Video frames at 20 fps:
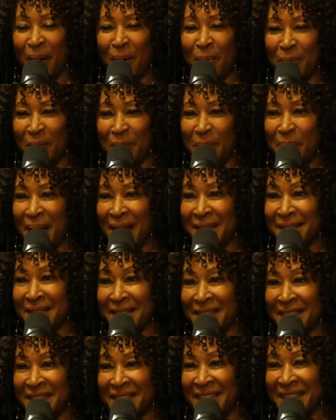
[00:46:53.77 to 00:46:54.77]
Armory in
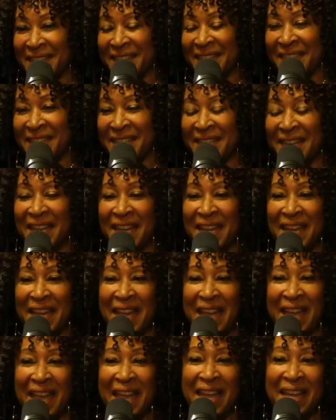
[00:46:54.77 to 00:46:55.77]
Pasadena
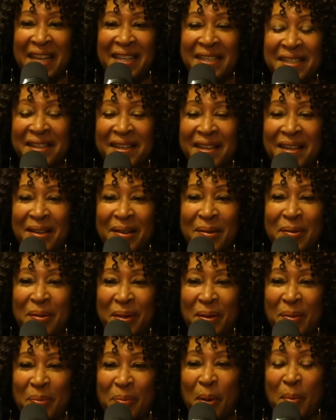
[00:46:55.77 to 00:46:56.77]
and
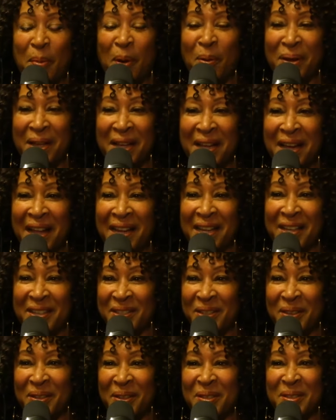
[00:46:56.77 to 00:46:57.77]
Pomona
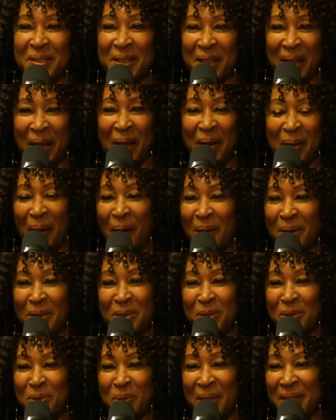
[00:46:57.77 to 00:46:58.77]
College. So this
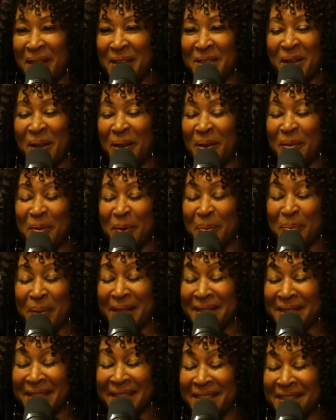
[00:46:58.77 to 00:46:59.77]
artists are doing things all over
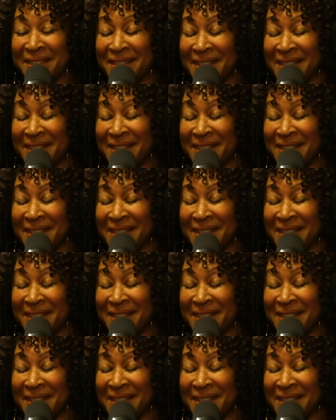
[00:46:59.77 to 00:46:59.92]
the place.